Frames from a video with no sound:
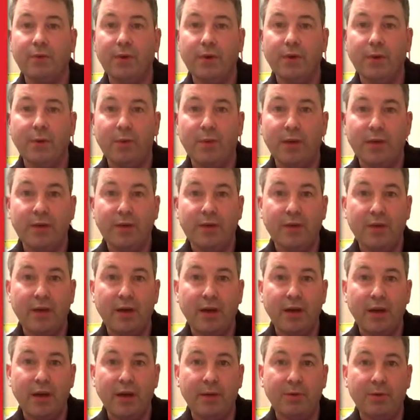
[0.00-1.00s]
with
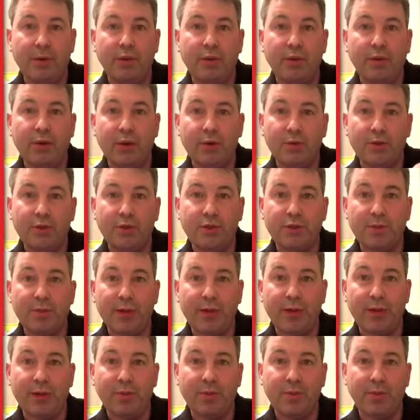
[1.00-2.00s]
notes to
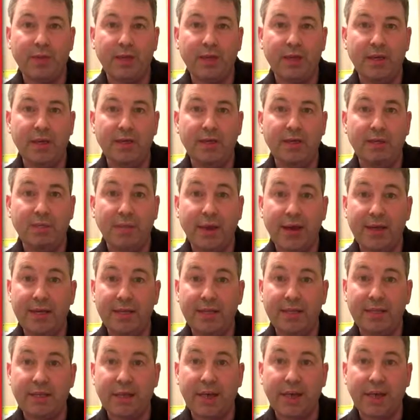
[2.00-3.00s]
make up the minor
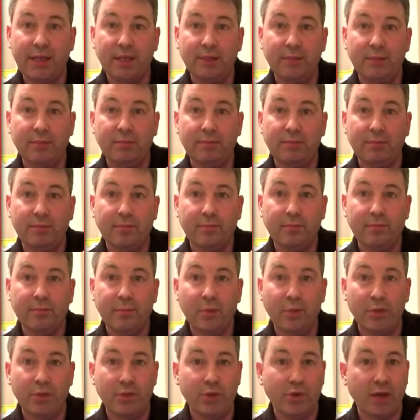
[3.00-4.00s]
scale,
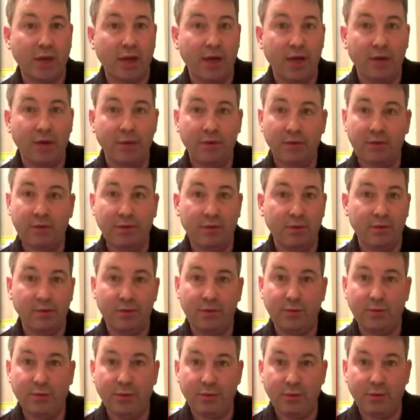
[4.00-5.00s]
which you can or
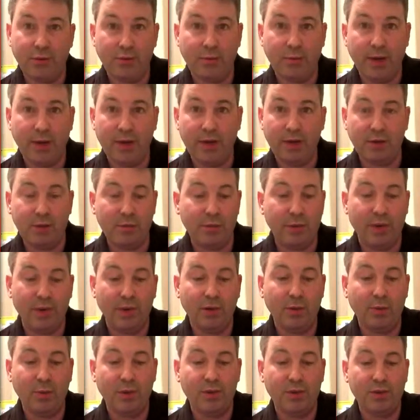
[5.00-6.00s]
you may or may
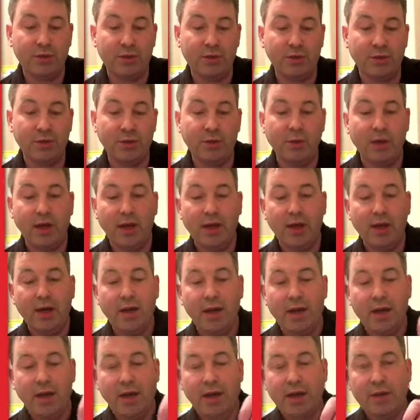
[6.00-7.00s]
not want to do.
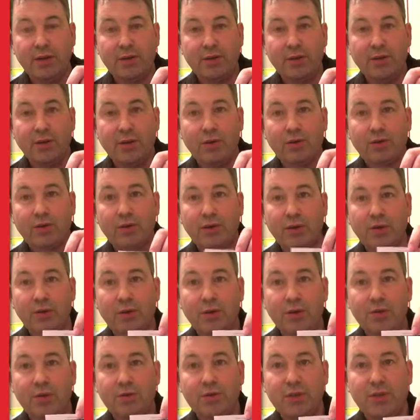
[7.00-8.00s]
And also
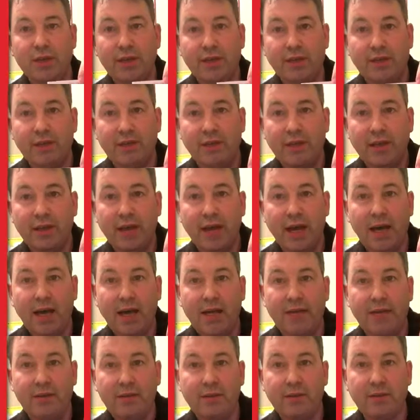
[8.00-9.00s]
using the
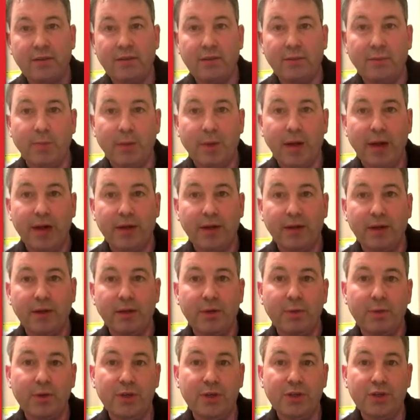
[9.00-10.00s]
guide on the back,
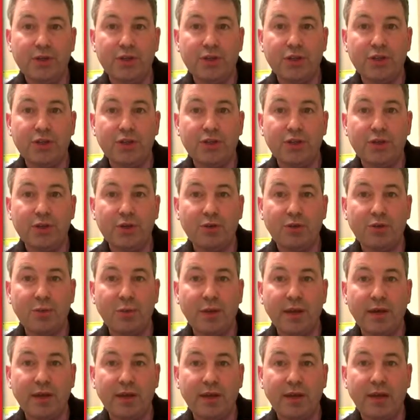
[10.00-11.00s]
which just shows
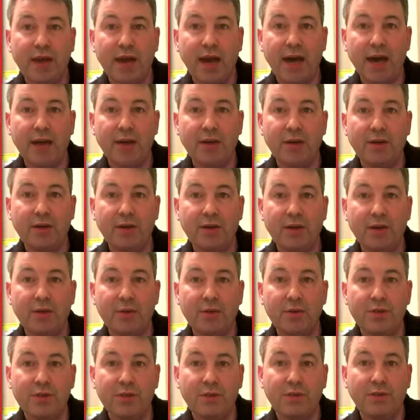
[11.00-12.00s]
where the character
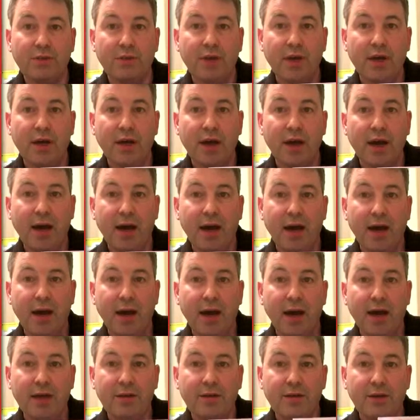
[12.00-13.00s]
notes
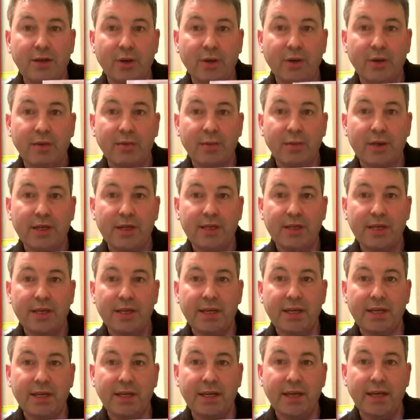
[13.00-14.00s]
are. So in
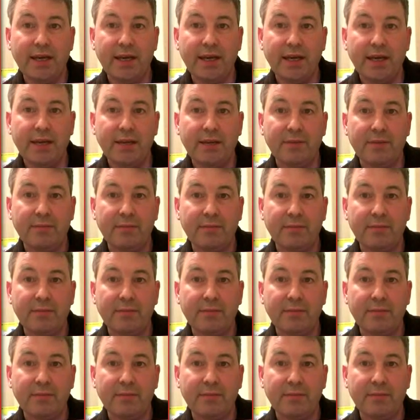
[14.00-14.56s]
Mixolydian here,